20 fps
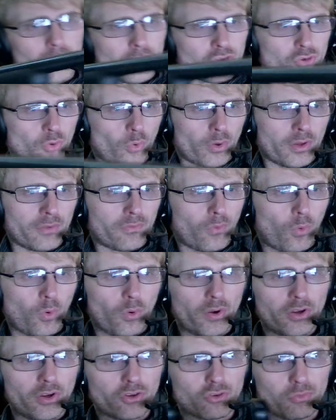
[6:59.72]
or a
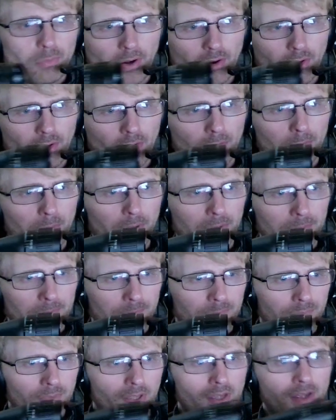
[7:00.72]
24-inch barrel, but
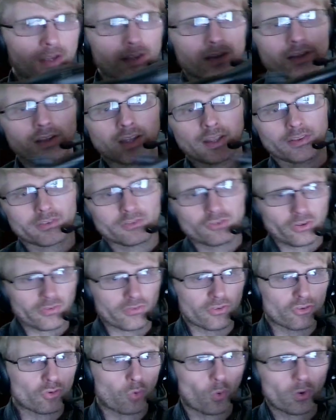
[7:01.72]
it's
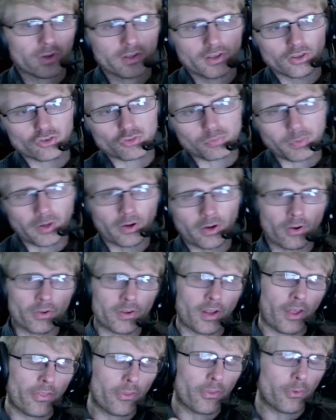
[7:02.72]
just a 20-inch barrel.
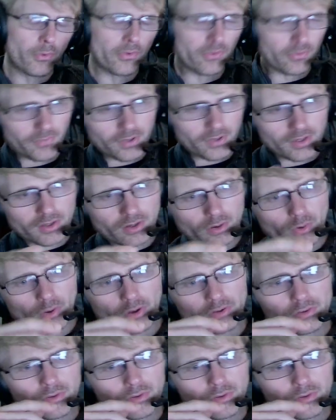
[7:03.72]
Now, there was a video on